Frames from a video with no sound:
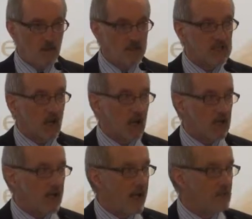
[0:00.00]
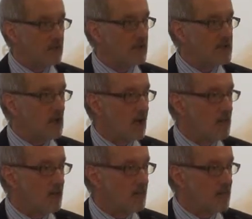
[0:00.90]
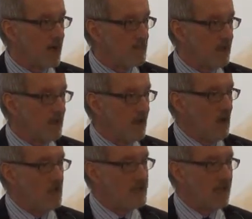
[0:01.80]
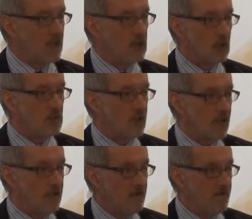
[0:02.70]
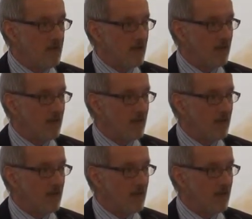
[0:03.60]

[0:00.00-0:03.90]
We talk louder, we talk more abruptly, we say, cute kid,